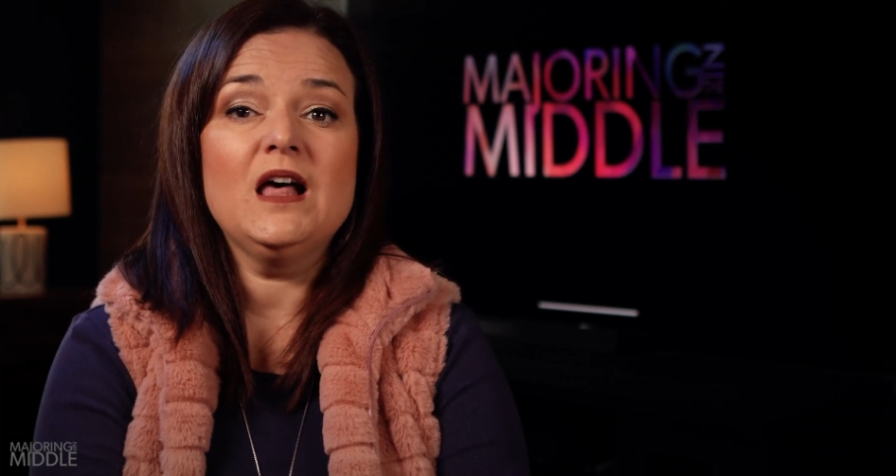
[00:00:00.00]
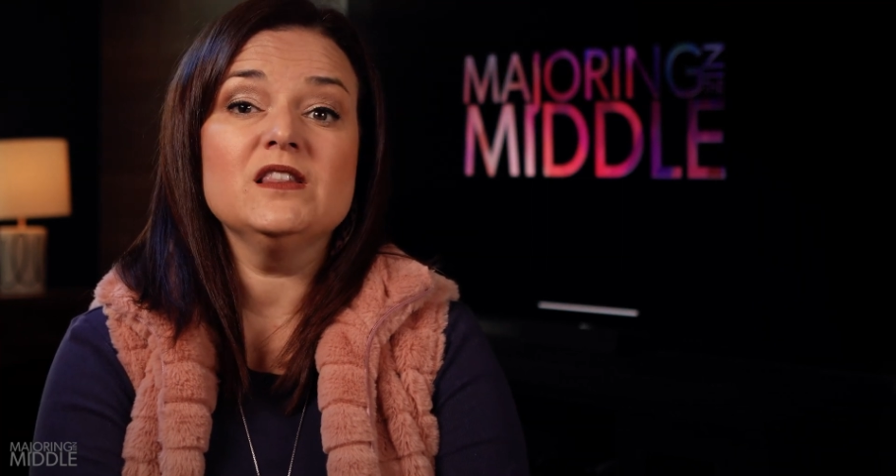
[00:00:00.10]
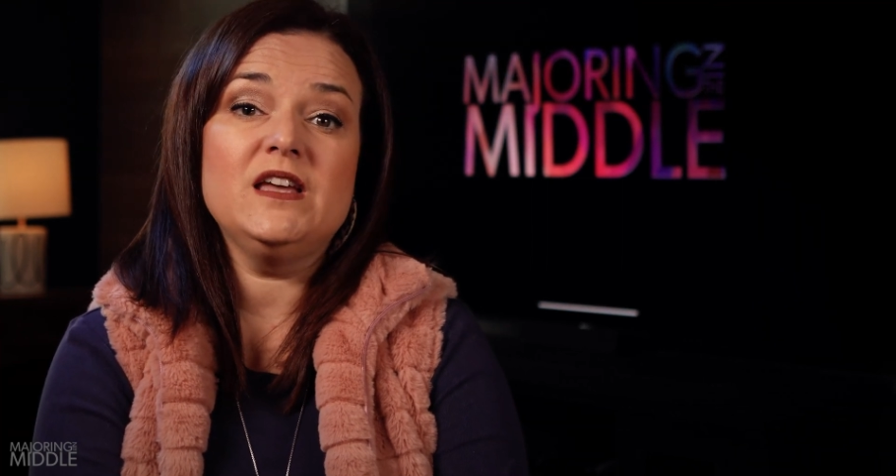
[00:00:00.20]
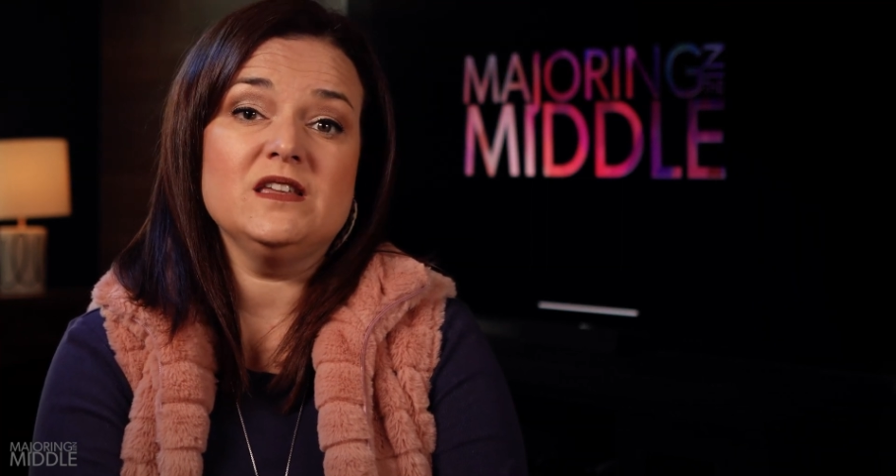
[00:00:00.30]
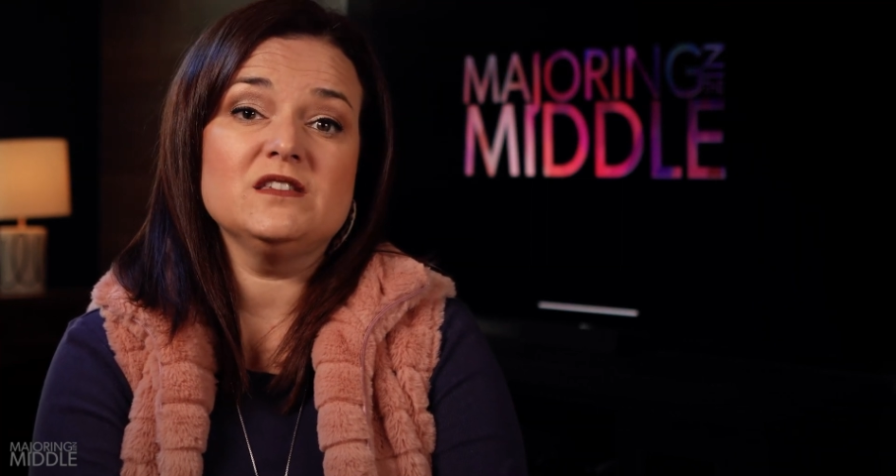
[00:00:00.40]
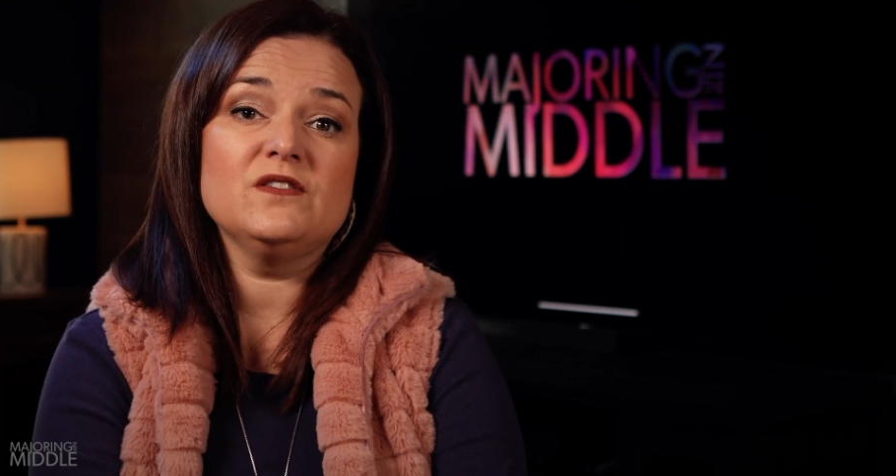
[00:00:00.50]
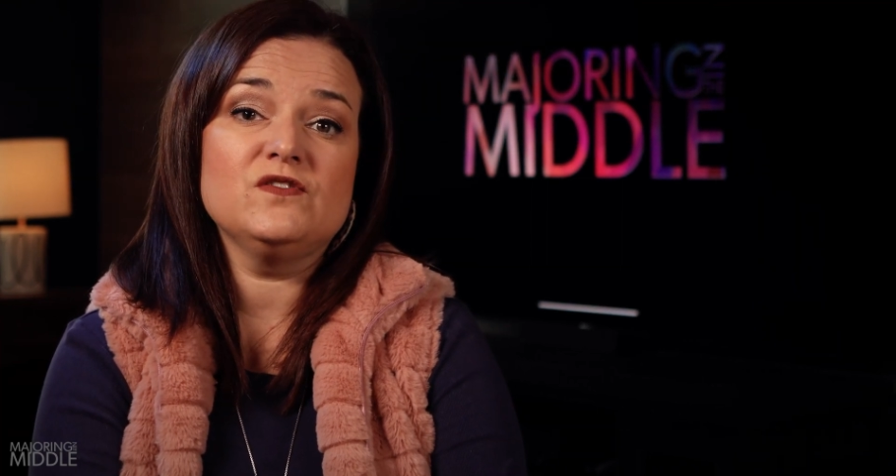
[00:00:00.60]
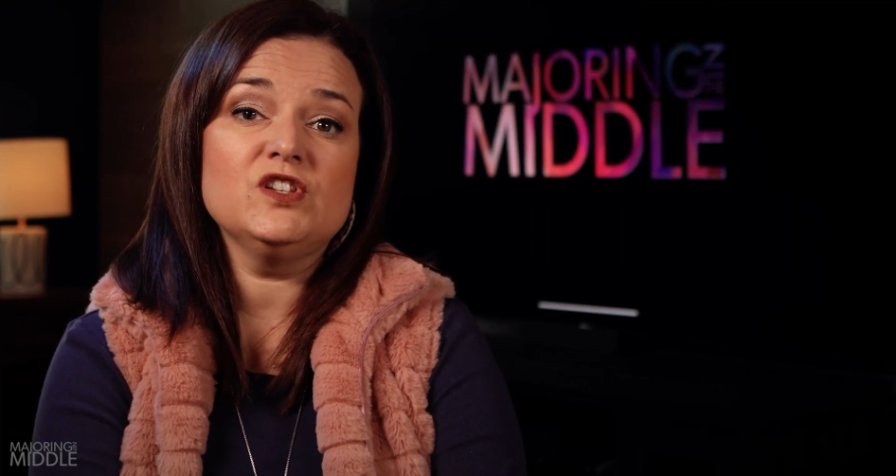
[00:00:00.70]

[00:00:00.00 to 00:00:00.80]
a list of